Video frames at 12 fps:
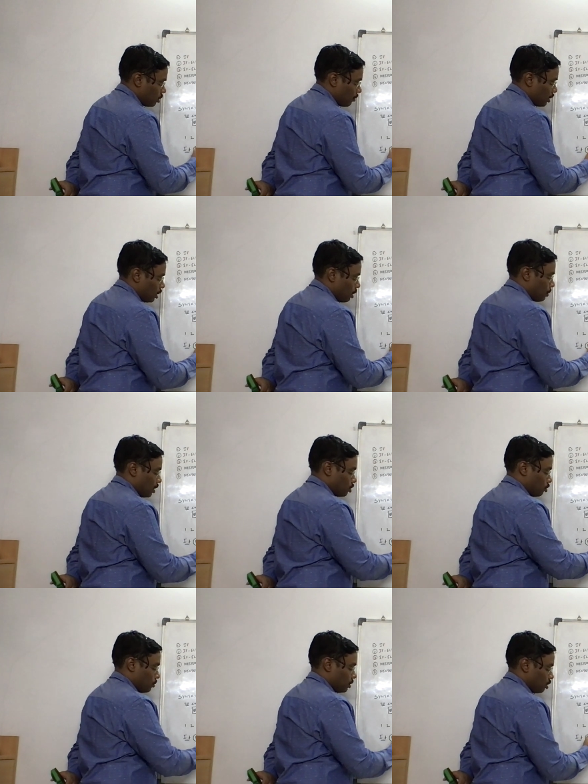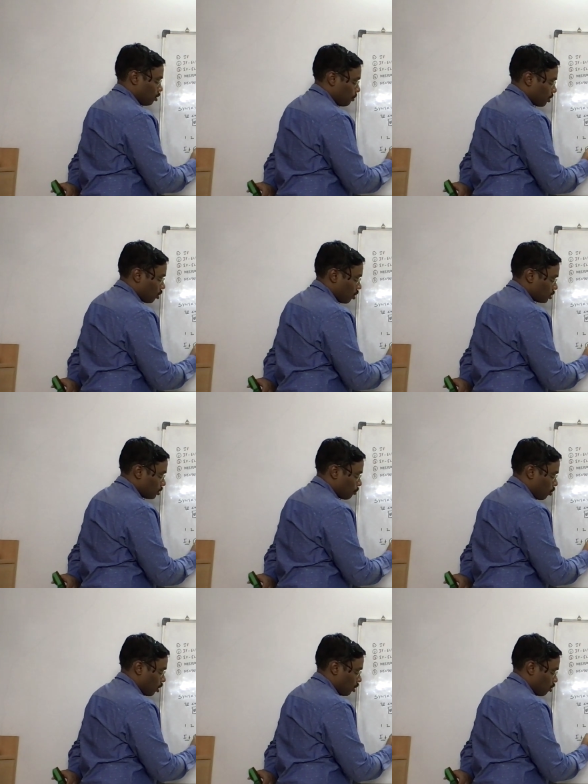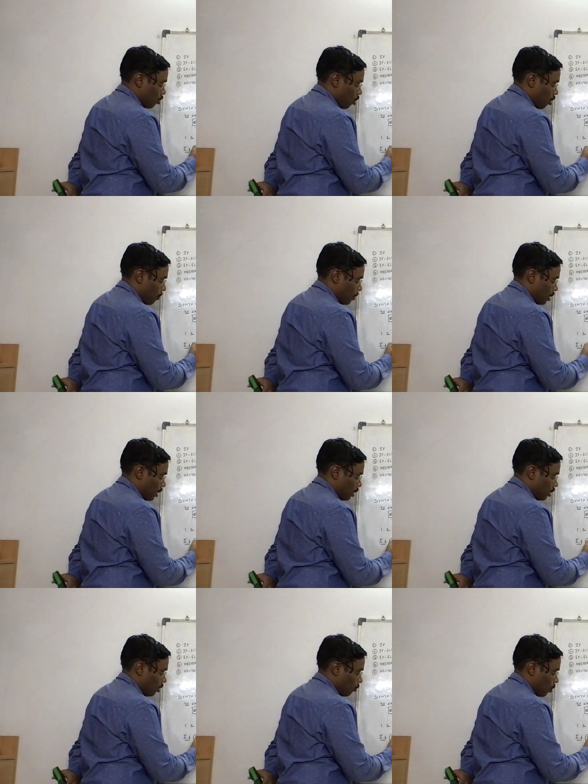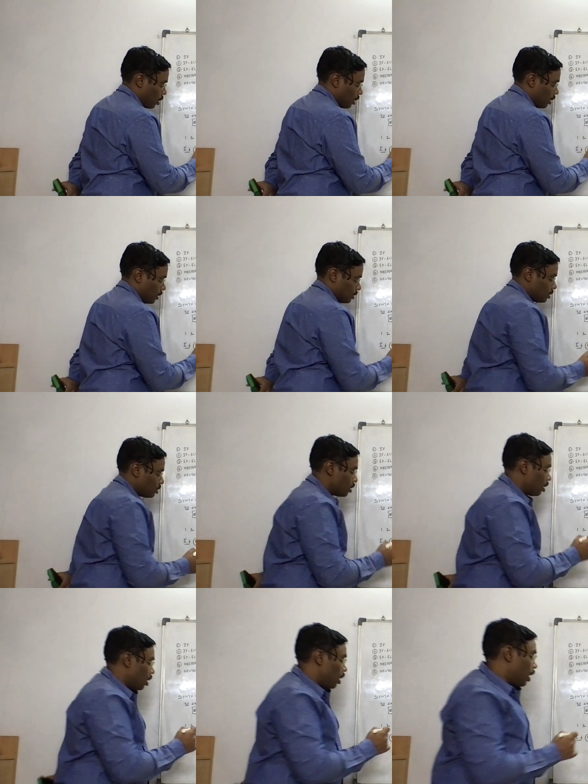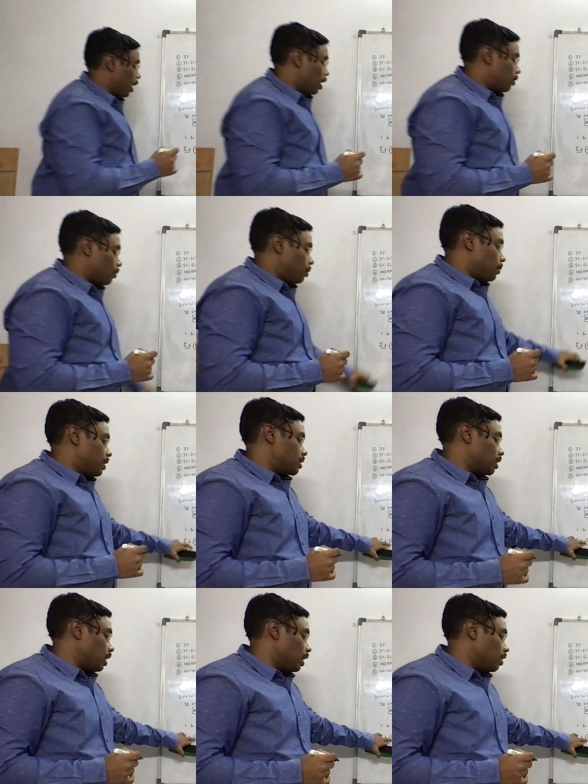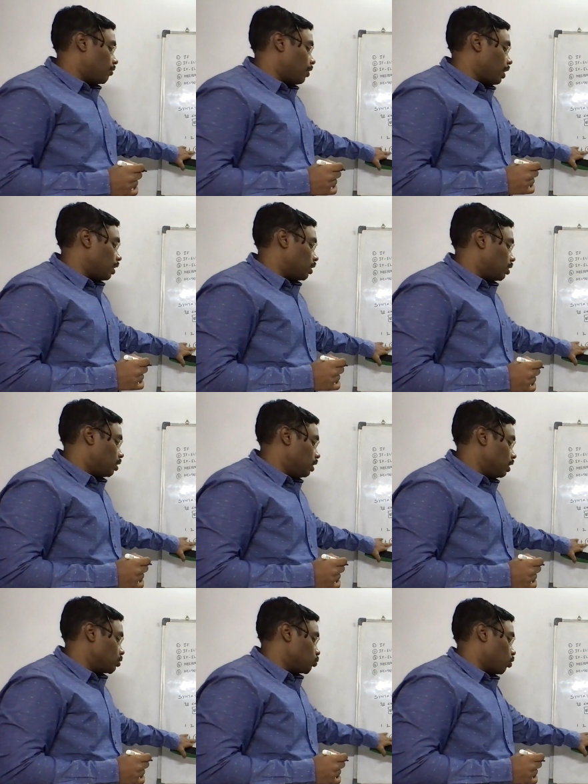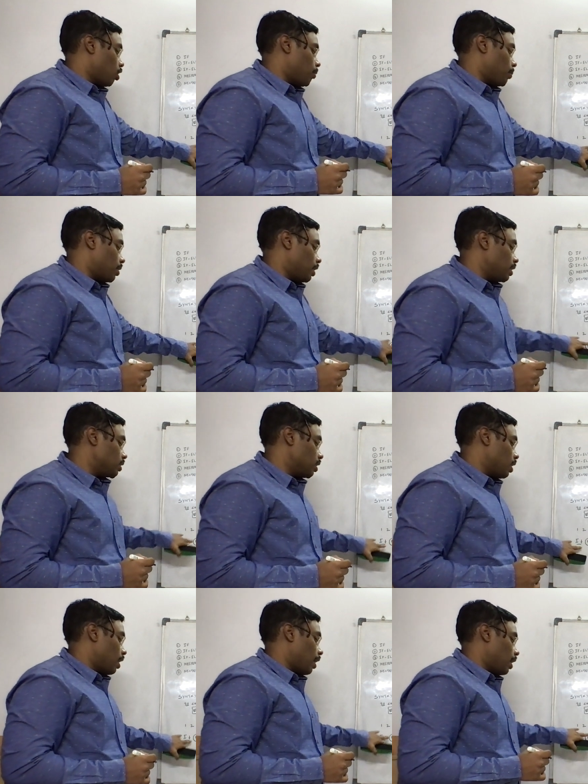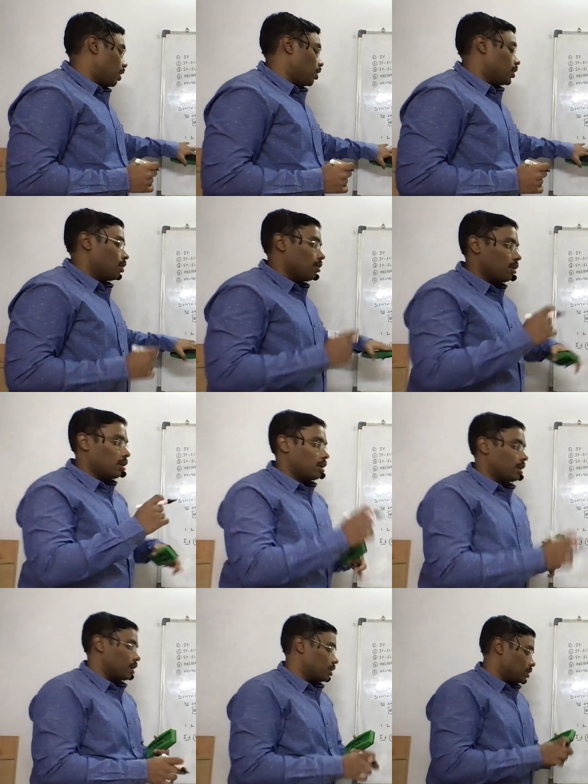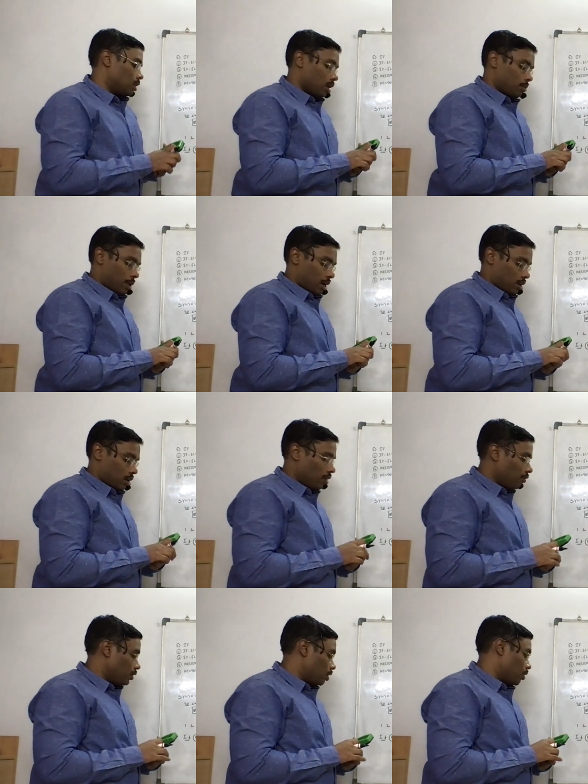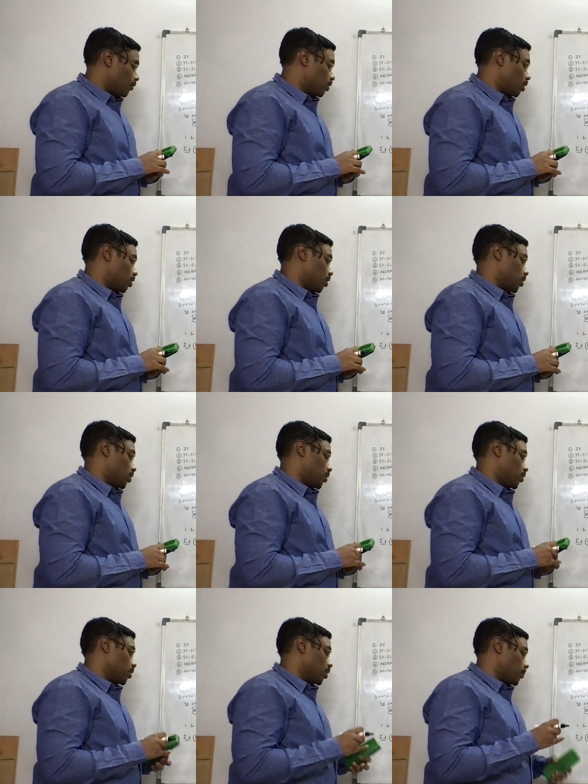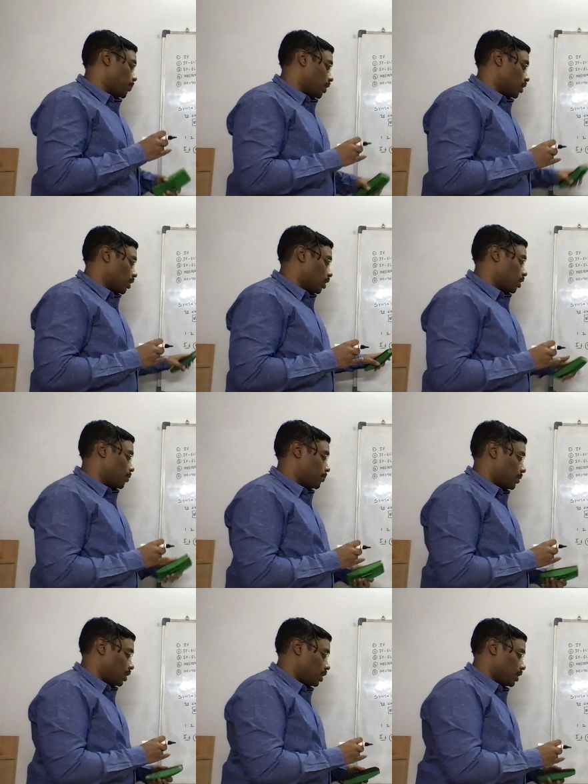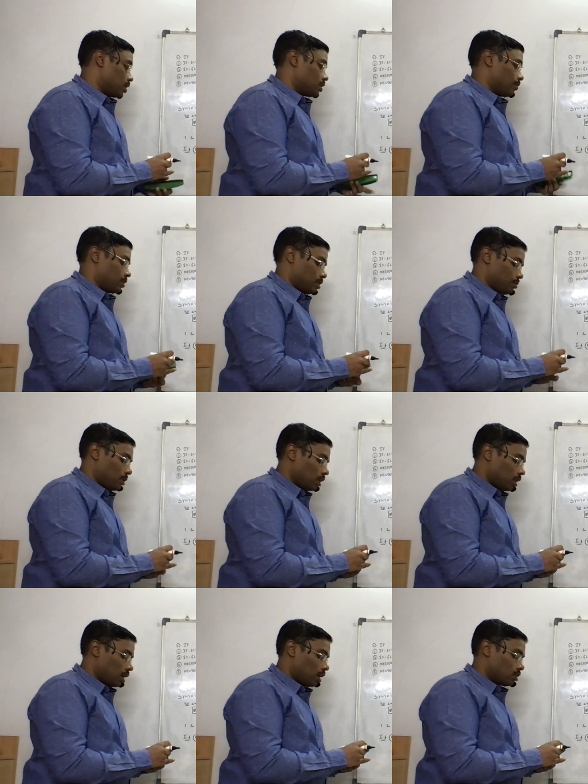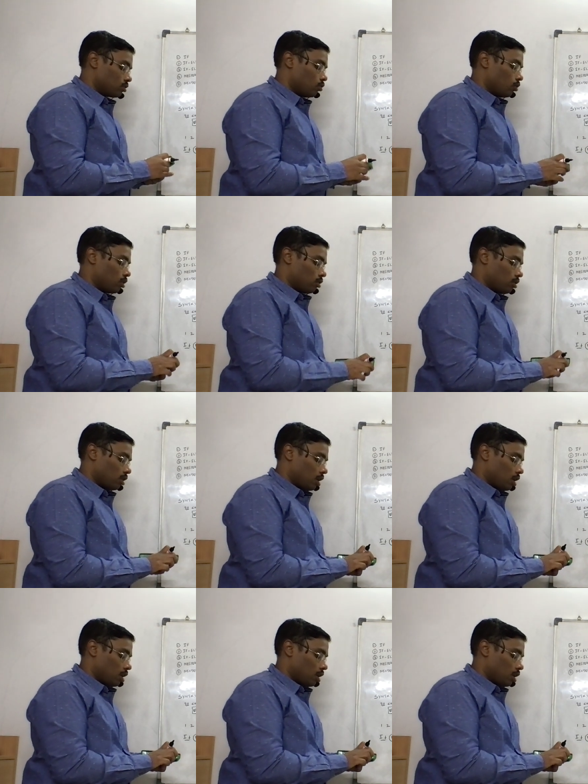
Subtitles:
remainder should be 0? Because the modulo operator, what it does is it will basically divide these two operands and return the remainder. If the particular number is divisible, then it is going to